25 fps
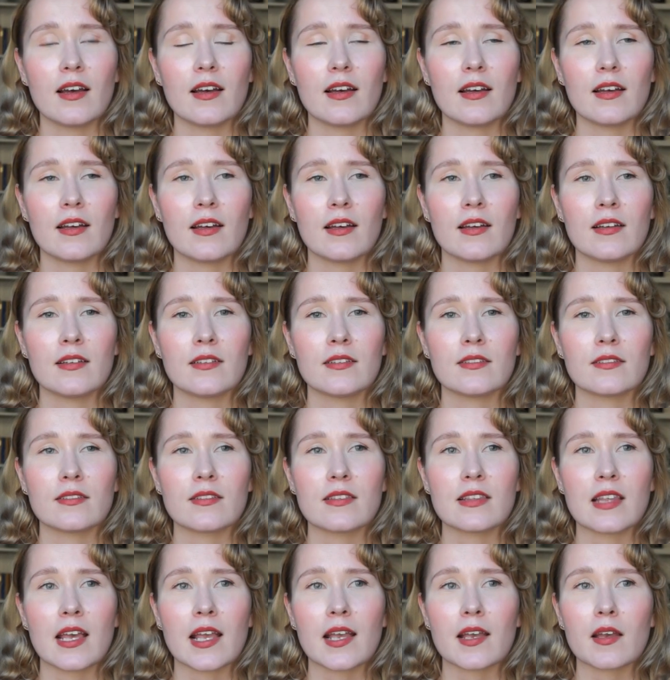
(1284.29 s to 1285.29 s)
and
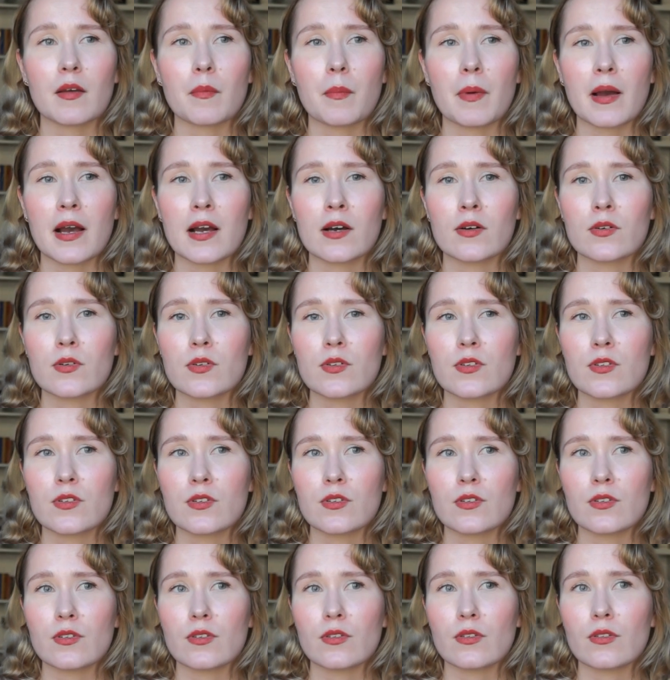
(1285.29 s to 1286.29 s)
think
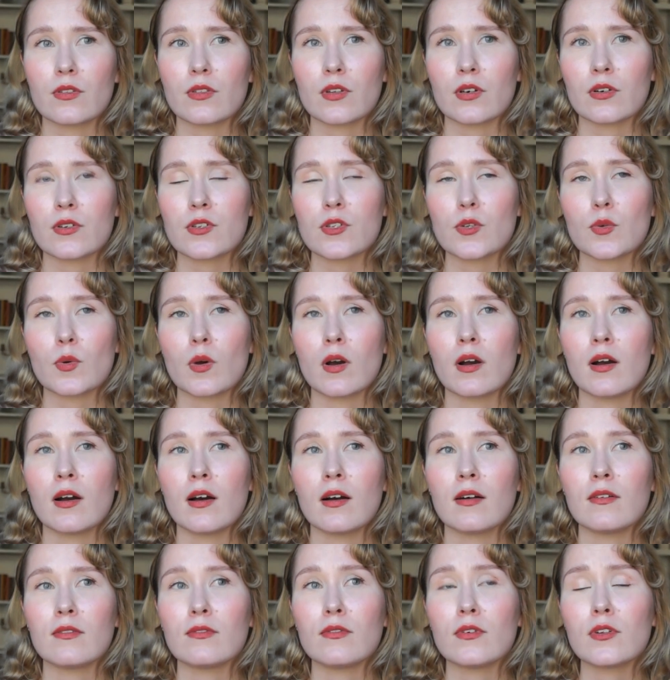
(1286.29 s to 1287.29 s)
about those who
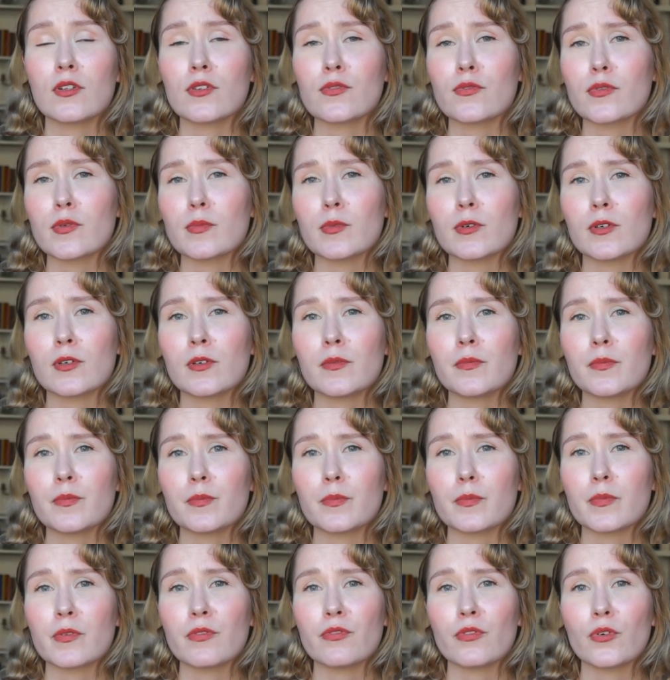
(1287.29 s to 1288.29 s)
are vulnerable
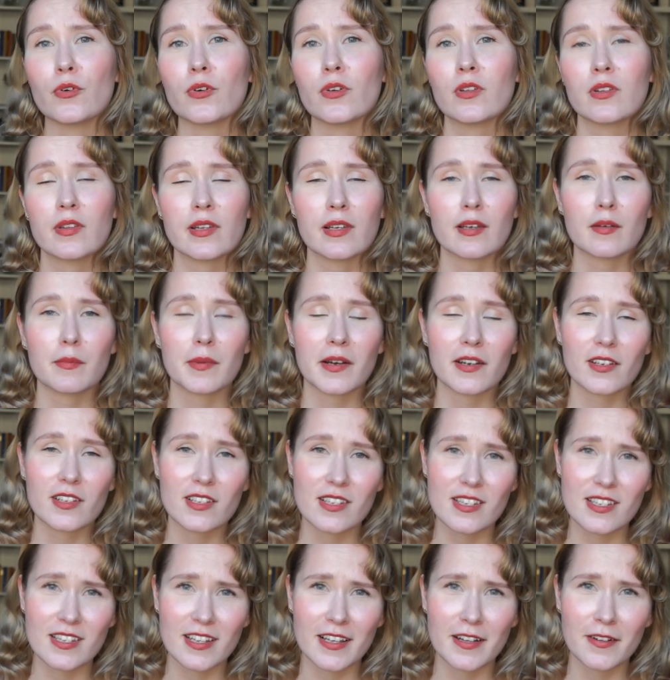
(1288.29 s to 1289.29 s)
before you think about
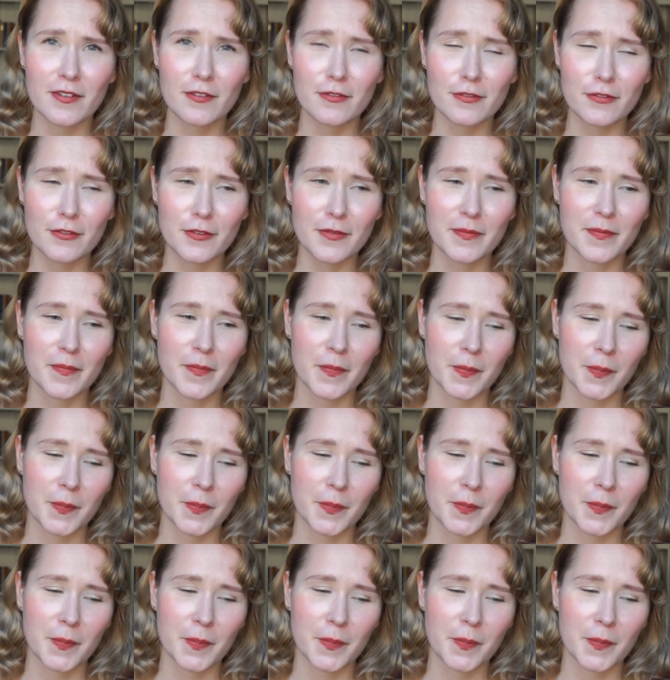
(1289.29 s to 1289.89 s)
yourself,